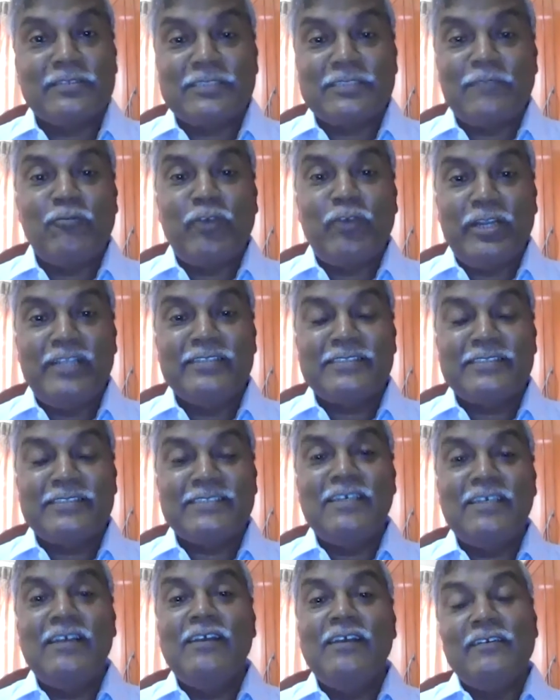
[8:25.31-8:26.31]
someone
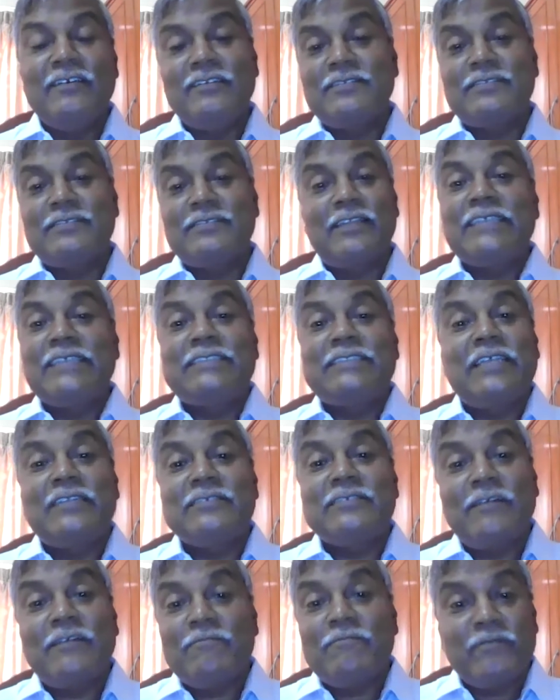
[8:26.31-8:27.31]
else is less
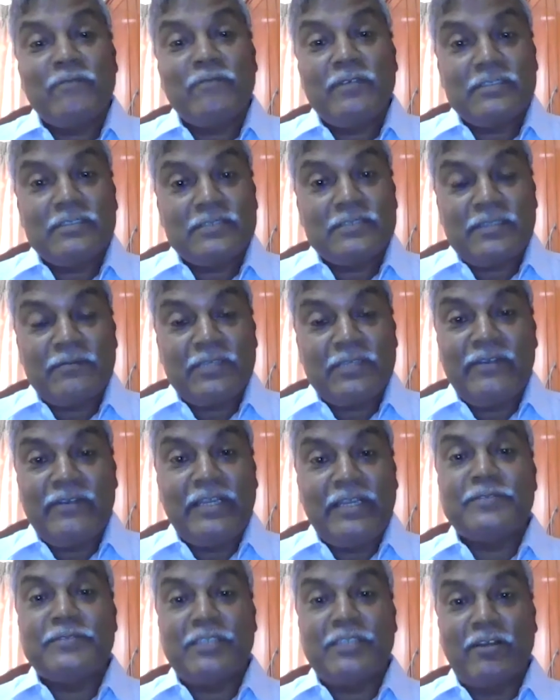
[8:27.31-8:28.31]
than some, some
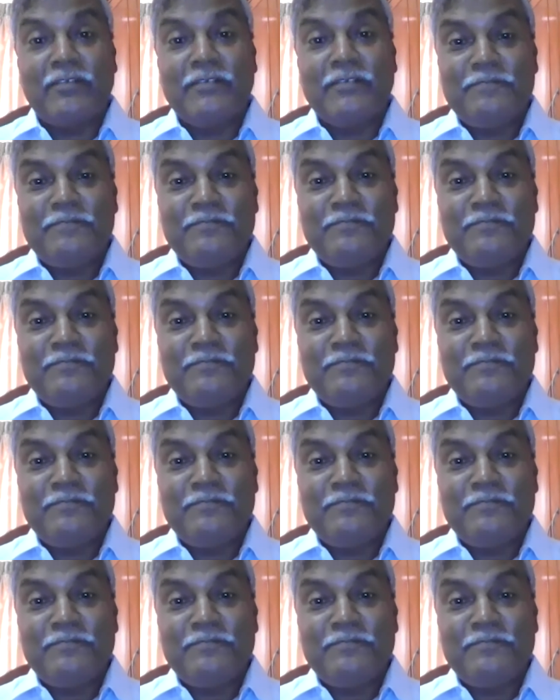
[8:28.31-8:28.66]
given epsilon.